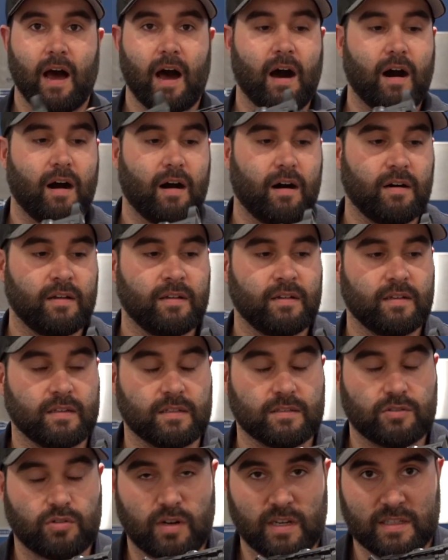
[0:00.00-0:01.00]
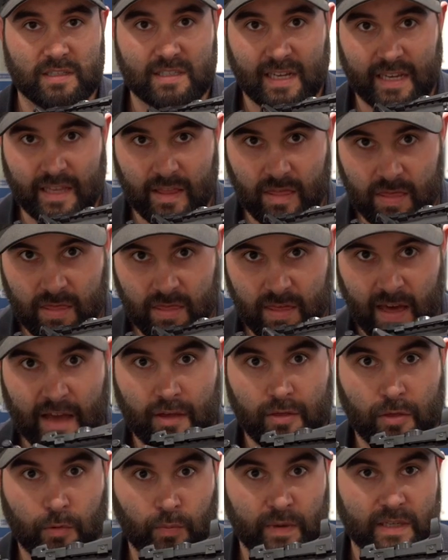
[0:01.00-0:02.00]
Now try and say
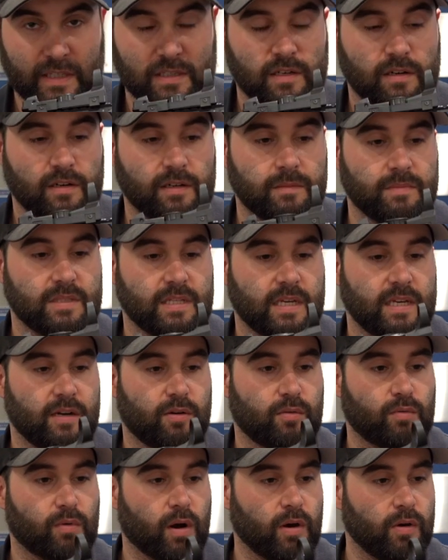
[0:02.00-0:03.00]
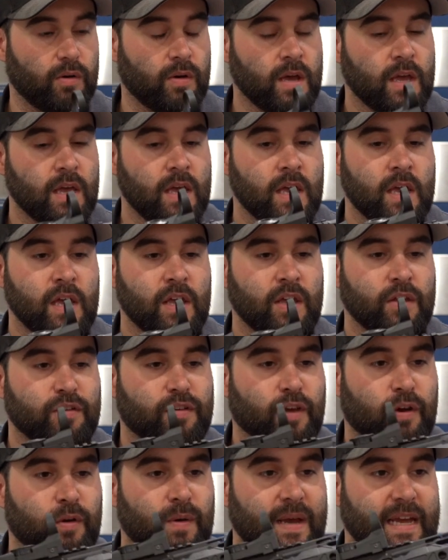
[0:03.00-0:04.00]
that 3 times in a row.
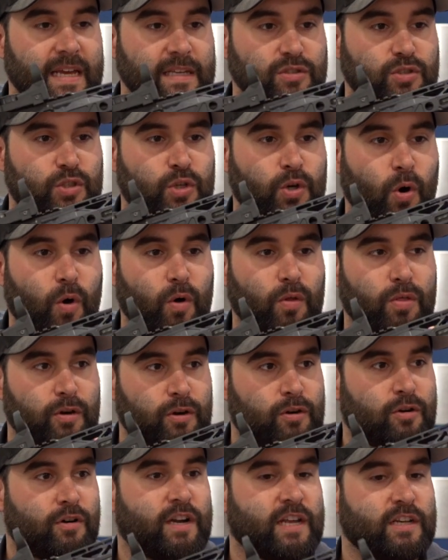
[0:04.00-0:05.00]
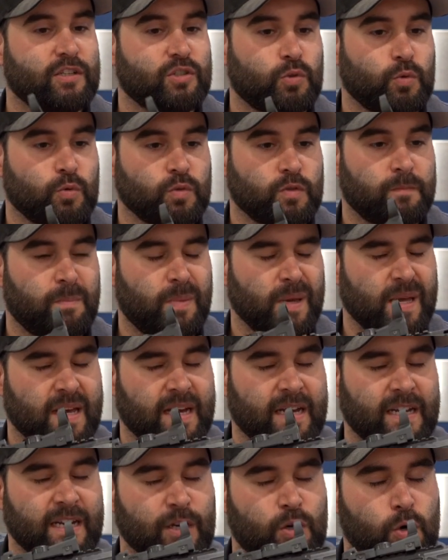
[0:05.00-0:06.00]
So it's got the credentials of
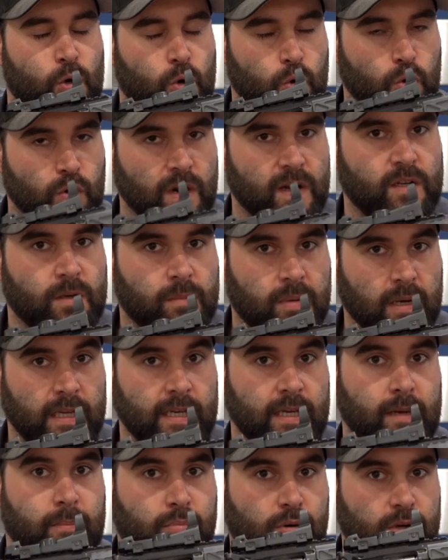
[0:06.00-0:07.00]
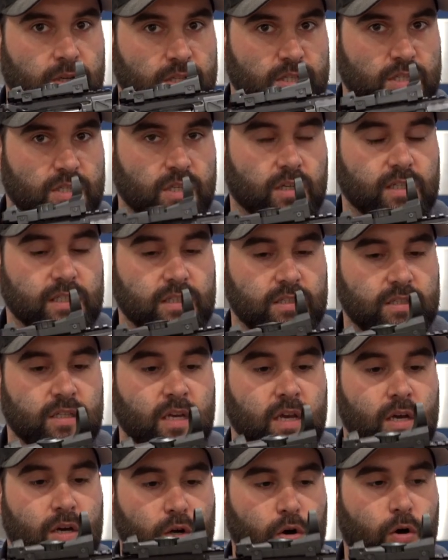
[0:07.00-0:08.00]
being an incredibly precise
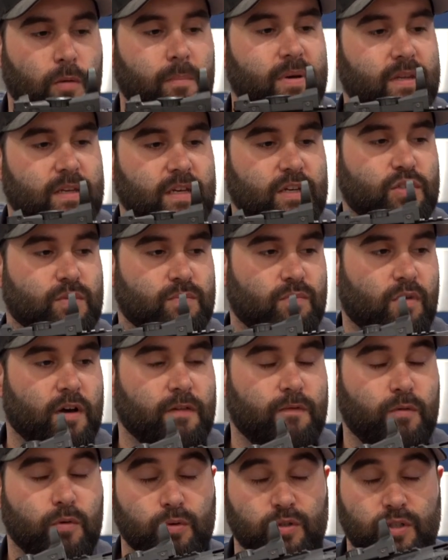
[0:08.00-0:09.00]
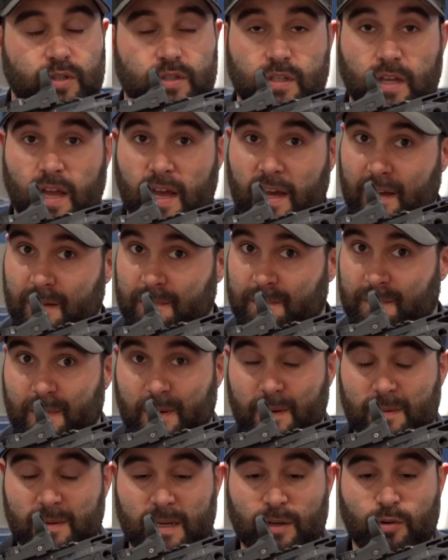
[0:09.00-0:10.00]
competition rifle, just an
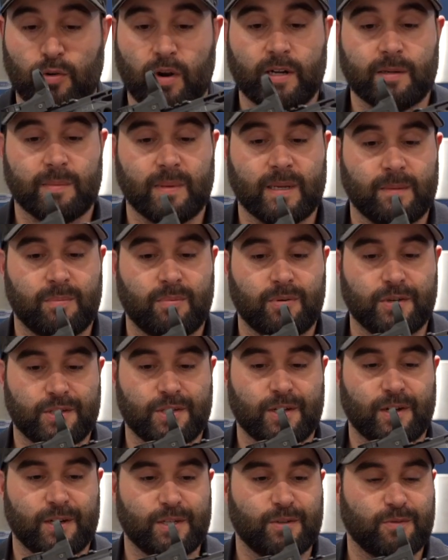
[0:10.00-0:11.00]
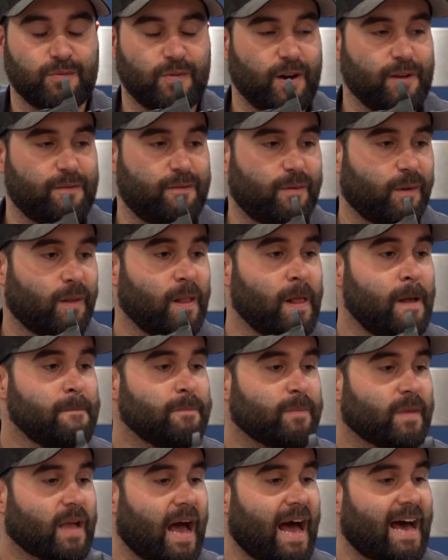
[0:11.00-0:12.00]
incredibly precise rifle
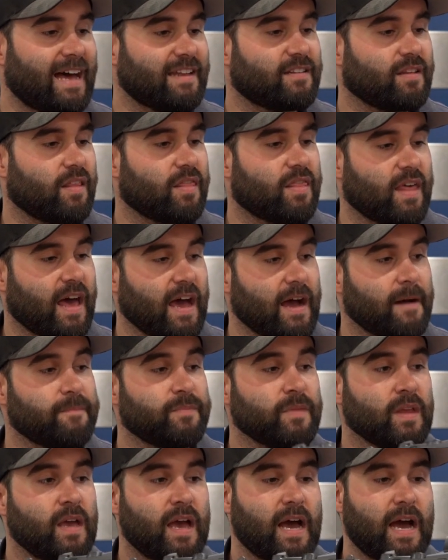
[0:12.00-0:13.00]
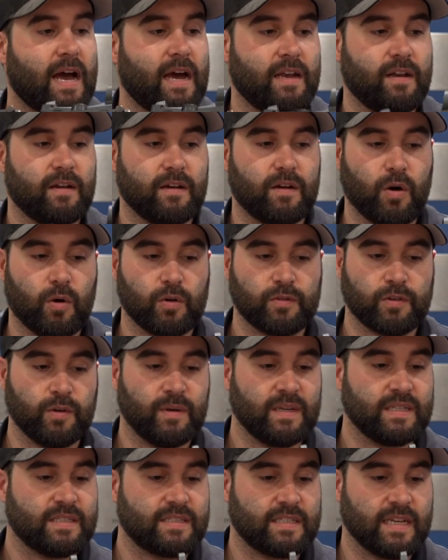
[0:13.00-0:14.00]
at that. And Otto
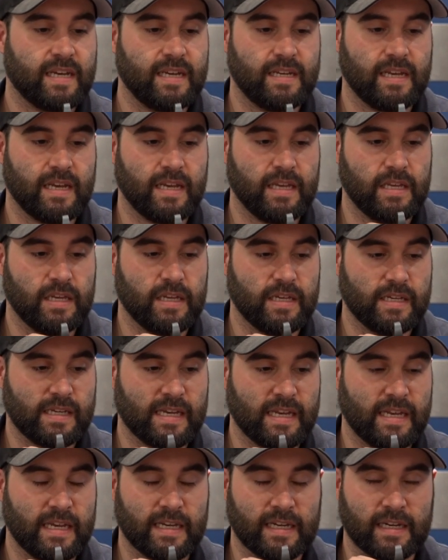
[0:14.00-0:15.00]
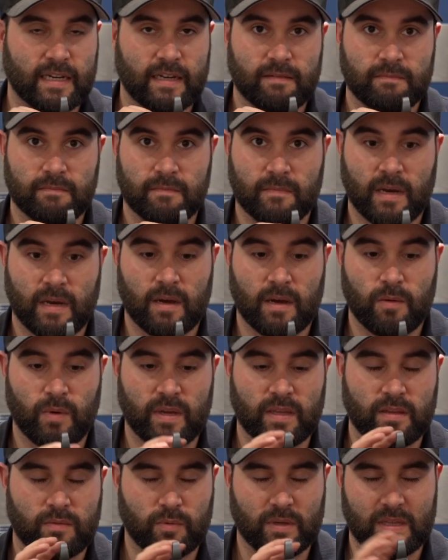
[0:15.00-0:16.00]
has said getting
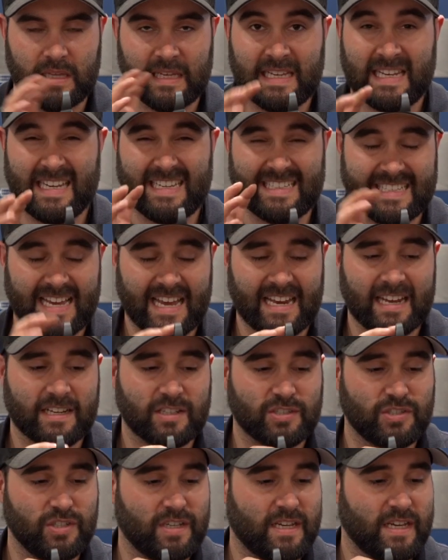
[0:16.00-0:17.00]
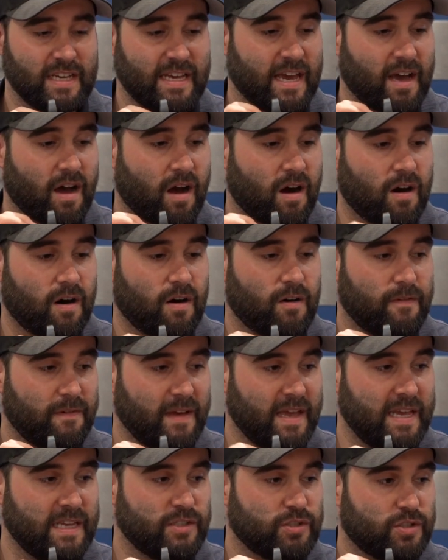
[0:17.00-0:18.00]
with Elite 10X you can get 1/2
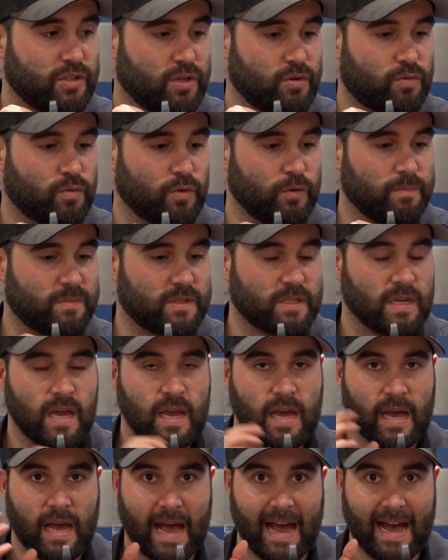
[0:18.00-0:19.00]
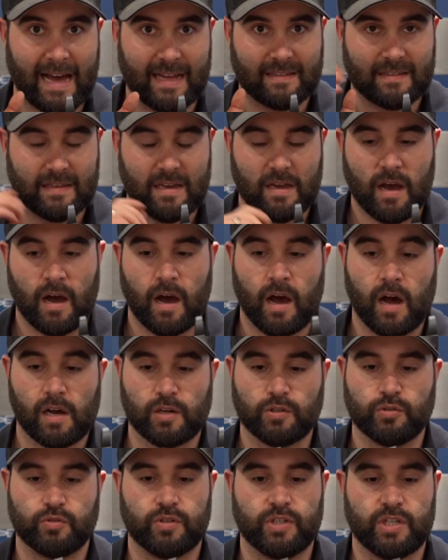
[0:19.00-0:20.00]
inch groups at
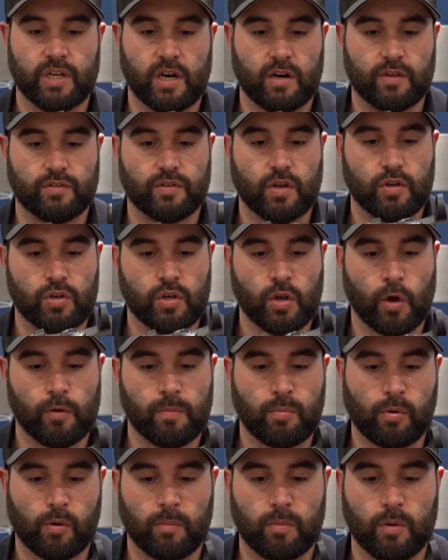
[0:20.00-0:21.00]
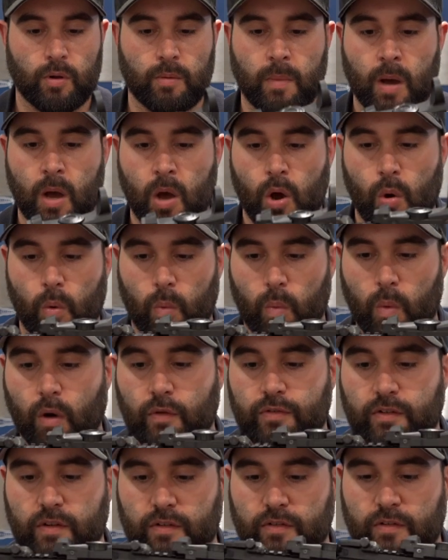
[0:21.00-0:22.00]
100 yards, no problem
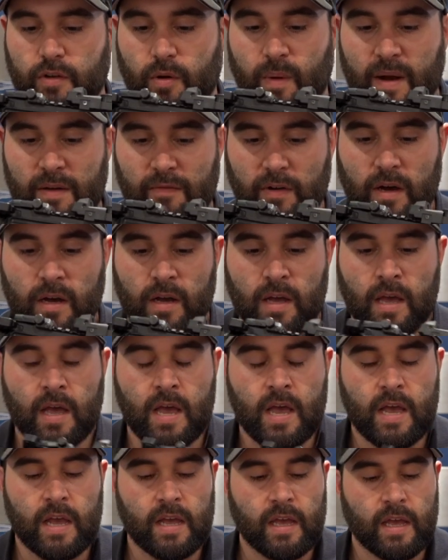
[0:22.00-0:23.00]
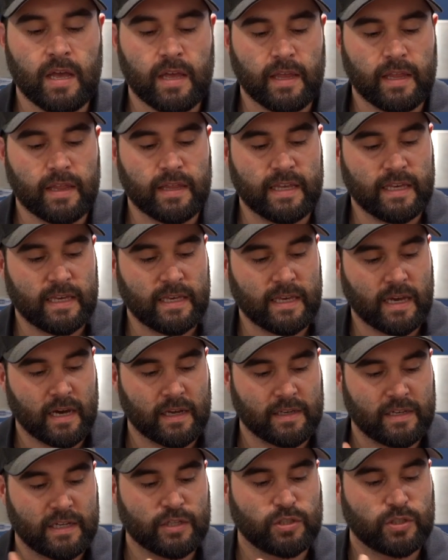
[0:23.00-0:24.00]
whatsoever. The
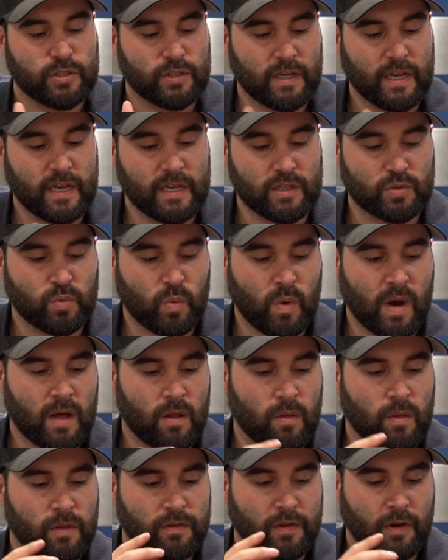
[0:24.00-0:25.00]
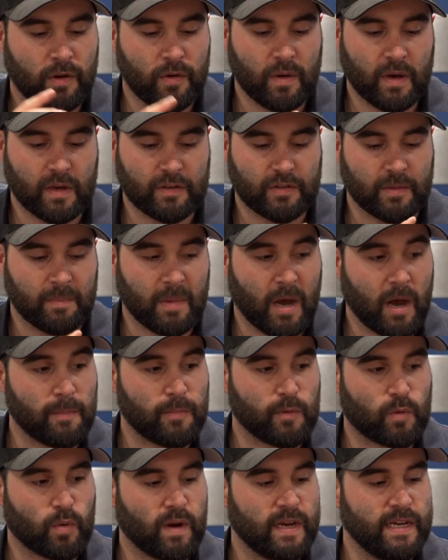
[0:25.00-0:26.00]
addition as well, so some
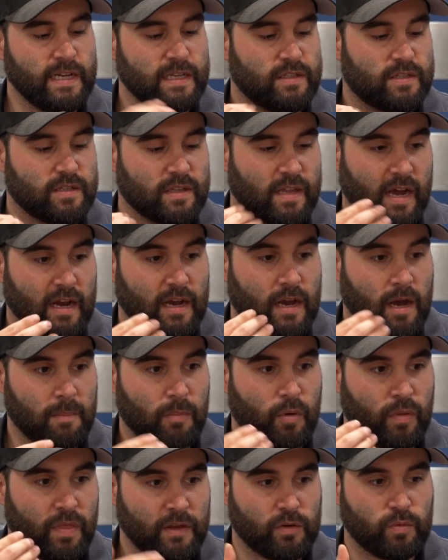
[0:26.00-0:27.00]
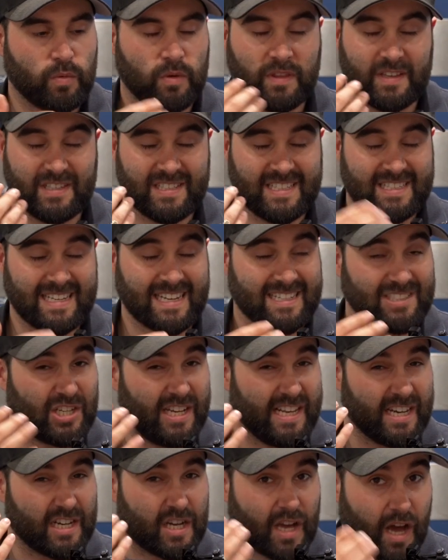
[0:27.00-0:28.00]
upgrades that come on this one. This is
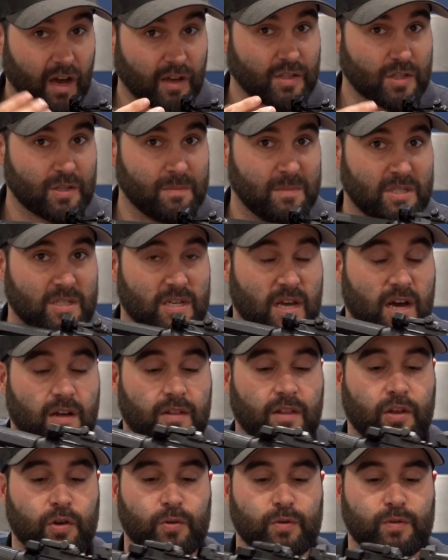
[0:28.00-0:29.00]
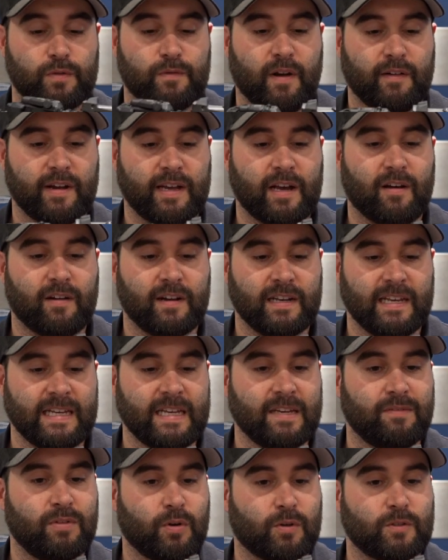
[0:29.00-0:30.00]
actually a customer's gun who's very kindly
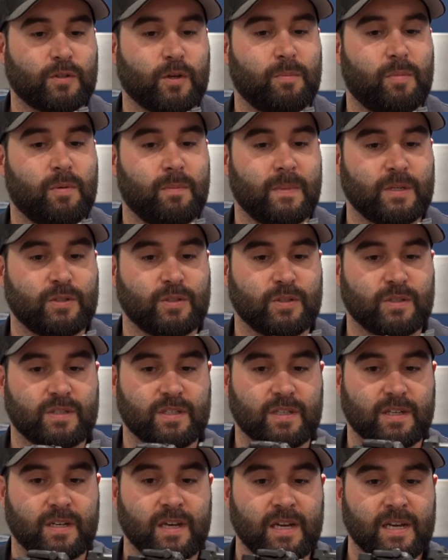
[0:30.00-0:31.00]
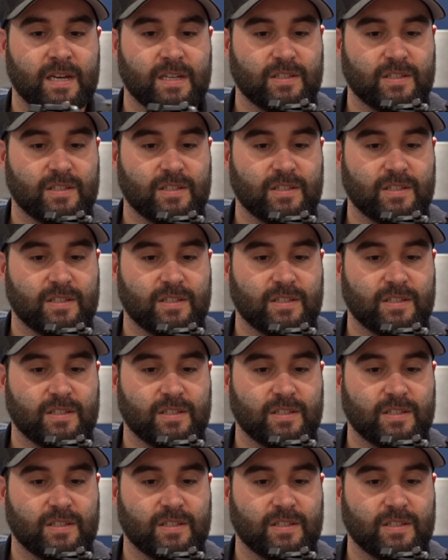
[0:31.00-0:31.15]
given Otto permission to